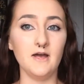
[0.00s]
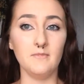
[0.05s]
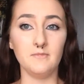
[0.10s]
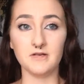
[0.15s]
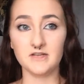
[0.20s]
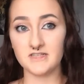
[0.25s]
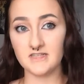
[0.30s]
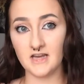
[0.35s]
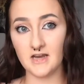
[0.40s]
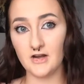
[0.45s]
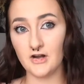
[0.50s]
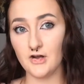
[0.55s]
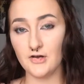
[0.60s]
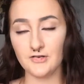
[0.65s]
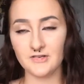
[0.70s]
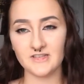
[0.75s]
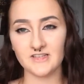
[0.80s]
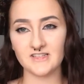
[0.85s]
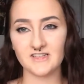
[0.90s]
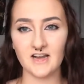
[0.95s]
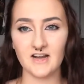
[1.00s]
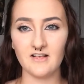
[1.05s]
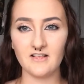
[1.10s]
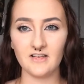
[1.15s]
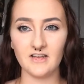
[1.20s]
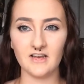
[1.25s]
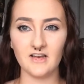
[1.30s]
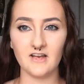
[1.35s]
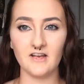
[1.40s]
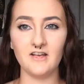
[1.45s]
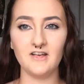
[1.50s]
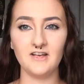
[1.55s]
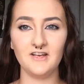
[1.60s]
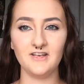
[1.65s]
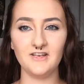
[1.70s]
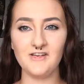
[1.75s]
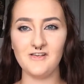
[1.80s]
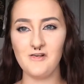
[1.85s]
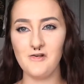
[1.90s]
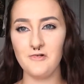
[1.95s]
potatoes. It's kind of like
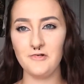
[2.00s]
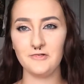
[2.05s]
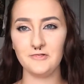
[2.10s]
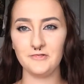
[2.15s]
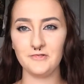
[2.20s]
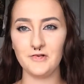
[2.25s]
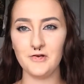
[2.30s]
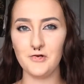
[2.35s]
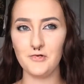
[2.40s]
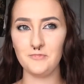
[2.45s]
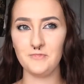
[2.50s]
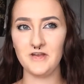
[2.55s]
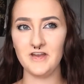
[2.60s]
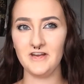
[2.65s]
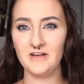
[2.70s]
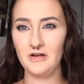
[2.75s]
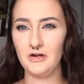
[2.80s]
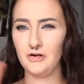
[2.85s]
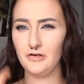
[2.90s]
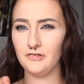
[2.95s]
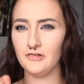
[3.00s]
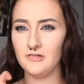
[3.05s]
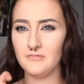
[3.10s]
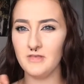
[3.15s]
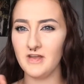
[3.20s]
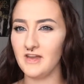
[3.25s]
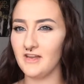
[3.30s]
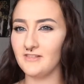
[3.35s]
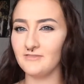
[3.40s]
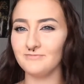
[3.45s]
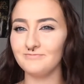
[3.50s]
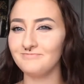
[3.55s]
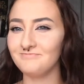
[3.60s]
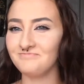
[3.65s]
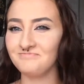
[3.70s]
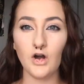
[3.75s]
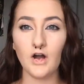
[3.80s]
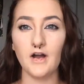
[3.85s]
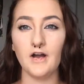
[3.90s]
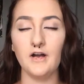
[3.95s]
your own homemade Hungry Man.
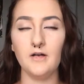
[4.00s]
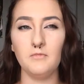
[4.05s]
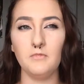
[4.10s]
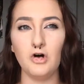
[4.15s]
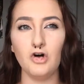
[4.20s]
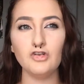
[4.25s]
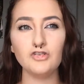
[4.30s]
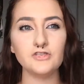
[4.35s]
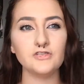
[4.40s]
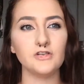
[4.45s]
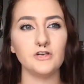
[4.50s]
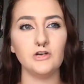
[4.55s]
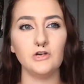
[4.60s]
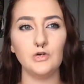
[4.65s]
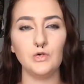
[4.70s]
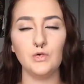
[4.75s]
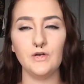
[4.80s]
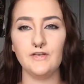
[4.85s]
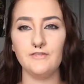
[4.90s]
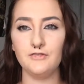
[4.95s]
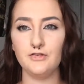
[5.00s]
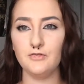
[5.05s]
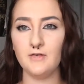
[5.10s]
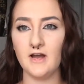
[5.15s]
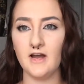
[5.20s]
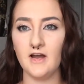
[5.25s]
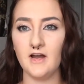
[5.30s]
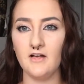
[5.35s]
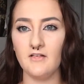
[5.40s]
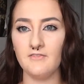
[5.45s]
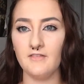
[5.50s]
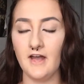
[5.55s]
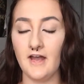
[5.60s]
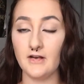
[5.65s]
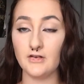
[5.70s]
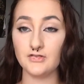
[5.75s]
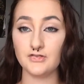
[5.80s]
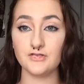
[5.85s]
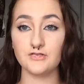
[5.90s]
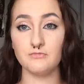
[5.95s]
Also, if you have
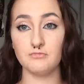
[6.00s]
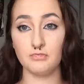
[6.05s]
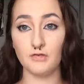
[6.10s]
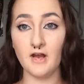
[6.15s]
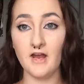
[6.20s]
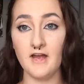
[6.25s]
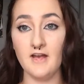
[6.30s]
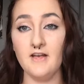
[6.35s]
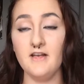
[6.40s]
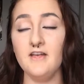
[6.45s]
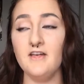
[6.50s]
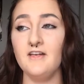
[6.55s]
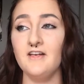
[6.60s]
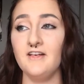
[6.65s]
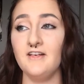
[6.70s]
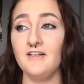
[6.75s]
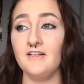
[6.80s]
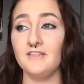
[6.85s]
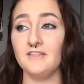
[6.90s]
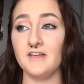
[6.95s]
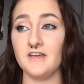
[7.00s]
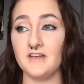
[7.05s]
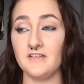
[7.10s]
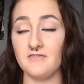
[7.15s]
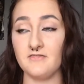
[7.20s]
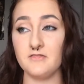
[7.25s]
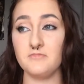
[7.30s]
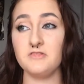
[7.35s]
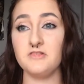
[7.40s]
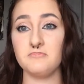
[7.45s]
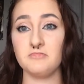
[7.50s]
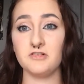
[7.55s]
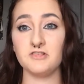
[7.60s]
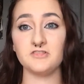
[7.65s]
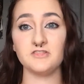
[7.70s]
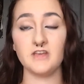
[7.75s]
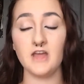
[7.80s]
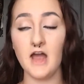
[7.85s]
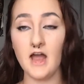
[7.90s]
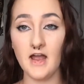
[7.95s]
extra bread, like for me
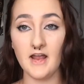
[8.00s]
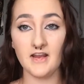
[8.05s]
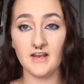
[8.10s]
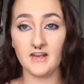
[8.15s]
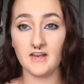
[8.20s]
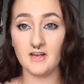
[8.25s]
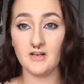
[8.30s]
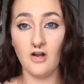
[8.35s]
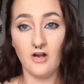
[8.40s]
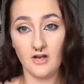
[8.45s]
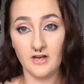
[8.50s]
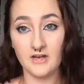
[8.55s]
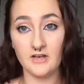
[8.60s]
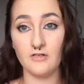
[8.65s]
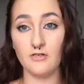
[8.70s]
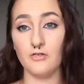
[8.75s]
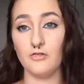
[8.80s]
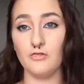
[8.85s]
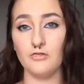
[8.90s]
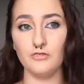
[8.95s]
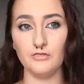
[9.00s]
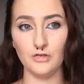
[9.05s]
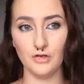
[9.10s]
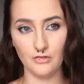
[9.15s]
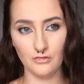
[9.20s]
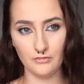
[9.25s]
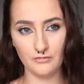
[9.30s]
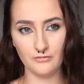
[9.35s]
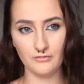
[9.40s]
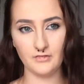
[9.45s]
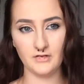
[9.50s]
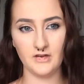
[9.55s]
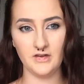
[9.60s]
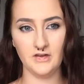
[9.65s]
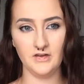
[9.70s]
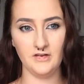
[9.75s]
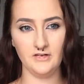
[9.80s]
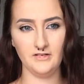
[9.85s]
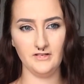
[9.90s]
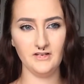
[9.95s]
personally, I cannot eat a whole loaf
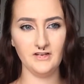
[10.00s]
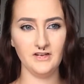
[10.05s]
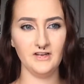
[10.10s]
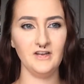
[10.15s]
in